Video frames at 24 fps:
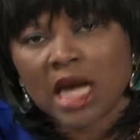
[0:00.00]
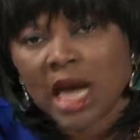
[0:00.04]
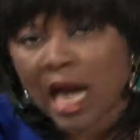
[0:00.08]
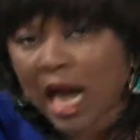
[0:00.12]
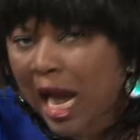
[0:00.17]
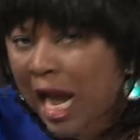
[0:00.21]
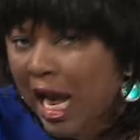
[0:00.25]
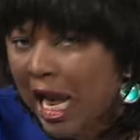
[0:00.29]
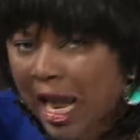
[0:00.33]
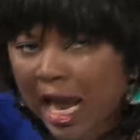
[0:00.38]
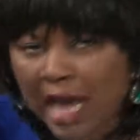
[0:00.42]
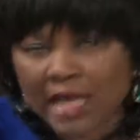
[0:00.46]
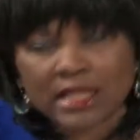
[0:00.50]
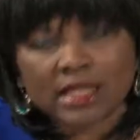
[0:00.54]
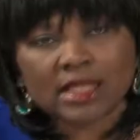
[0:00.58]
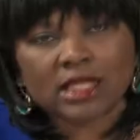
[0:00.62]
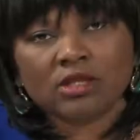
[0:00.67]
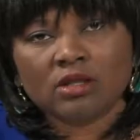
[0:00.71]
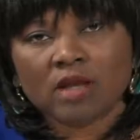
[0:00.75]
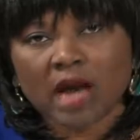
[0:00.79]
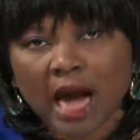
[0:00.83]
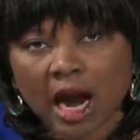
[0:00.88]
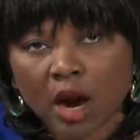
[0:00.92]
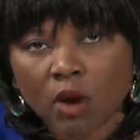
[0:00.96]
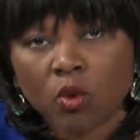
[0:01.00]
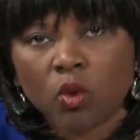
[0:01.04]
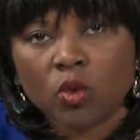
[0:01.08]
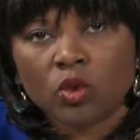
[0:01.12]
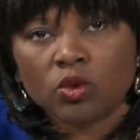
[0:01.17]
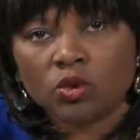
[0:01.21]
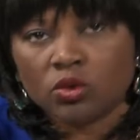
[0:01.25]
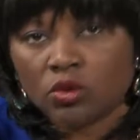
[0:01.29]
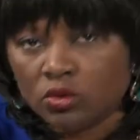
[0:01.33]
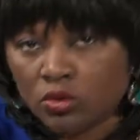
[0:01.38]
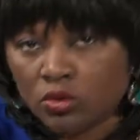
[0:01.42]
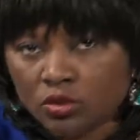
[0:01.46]
I, I still, I will
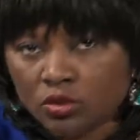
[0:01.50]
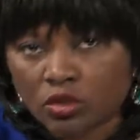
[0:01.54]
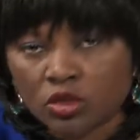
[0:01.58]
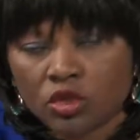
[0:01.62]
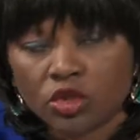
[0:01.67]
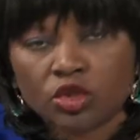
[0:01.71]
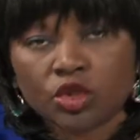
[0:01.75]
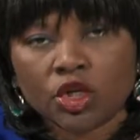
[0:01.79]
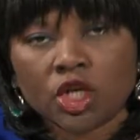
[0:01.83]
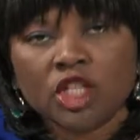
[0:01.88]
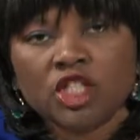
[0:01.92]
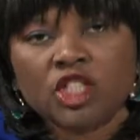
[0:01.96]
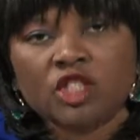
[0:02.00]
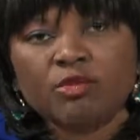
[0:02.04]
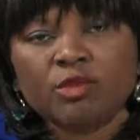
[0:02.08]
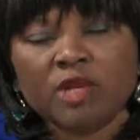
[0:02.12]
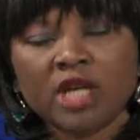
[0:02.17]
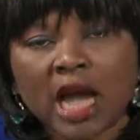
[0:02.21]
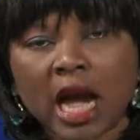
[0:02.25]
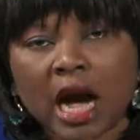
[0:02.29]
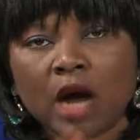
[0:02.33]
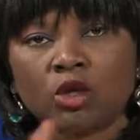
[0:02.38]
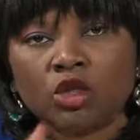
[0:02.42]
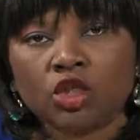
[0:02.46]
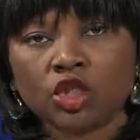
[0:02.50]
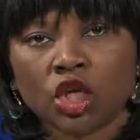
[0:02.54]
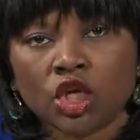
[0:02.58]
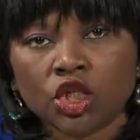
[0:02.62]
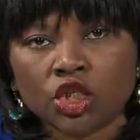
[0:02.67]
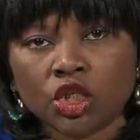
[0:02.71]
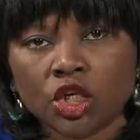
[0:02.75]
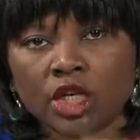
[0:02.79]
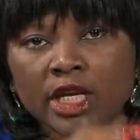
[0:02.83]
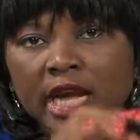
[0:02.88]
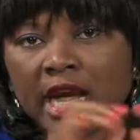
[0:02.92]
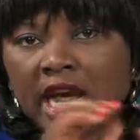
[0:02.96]
trust me, I'll touch
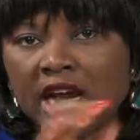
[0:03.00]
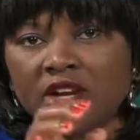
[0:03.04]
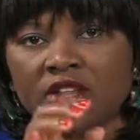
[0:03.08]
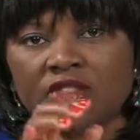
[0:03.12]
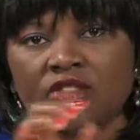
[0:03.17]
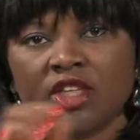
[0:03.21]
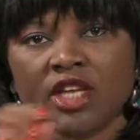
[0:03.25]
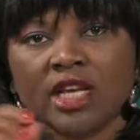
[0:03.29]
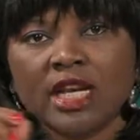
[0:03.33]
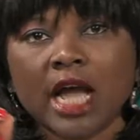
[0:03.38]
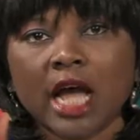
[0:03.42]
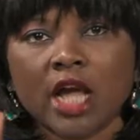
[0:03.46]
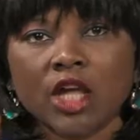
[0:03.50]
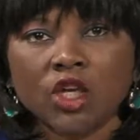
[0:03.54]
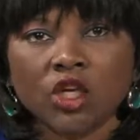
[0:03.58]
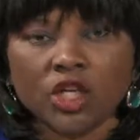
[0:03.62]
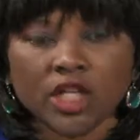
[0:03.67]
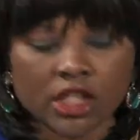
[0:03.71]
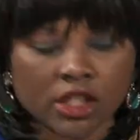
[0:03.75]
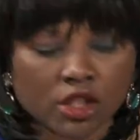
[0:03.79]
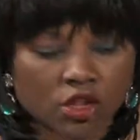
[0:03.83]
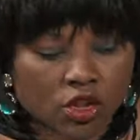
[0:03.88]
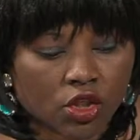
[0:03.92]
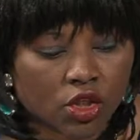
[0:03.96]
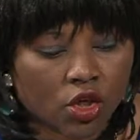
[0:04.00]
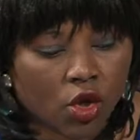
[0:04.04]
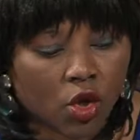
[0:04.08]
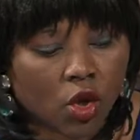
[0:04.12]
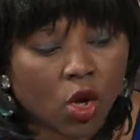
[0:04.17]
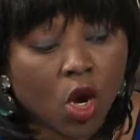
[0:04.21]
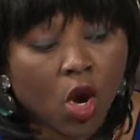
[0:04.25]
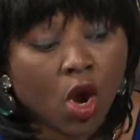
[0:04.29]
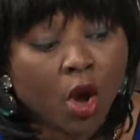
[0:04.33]
on anything that you need to know.